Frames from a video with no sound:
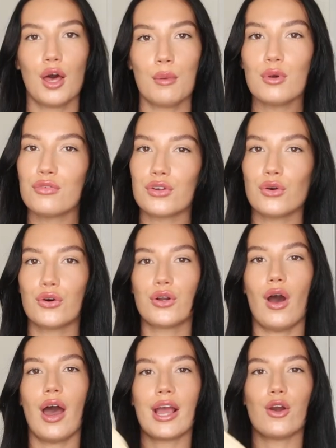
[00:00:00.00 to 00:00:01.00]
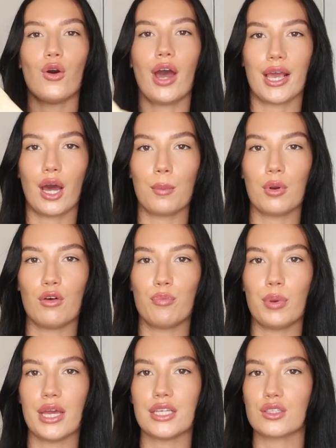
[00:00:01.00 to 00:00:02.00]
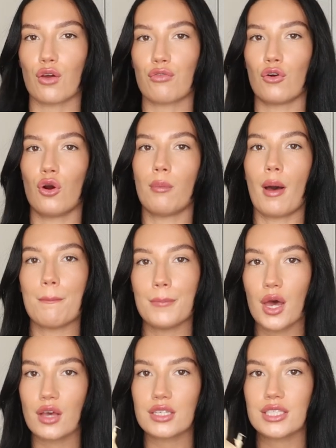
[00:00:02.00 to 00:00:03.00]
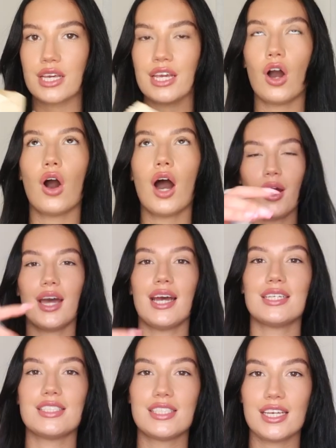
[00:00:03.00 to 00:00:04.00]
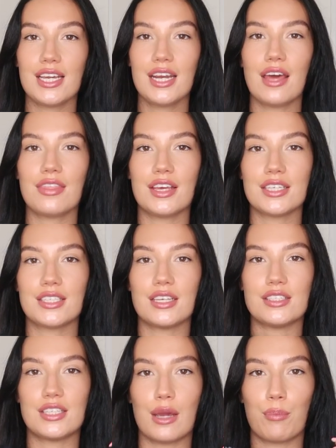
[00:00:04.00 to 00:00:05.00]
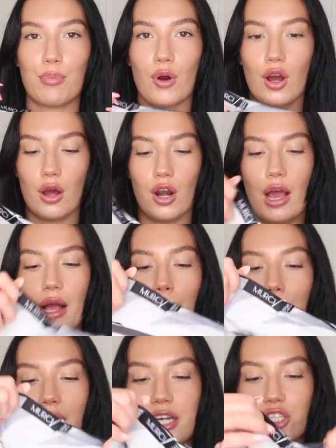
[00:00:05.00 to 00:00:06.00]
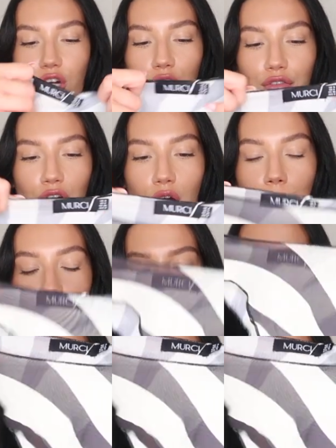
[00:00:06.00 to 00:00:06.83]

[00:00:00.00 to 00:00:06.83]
Moving on, I got a couple of bits from Murci. I had seen this zebra like beach cover up on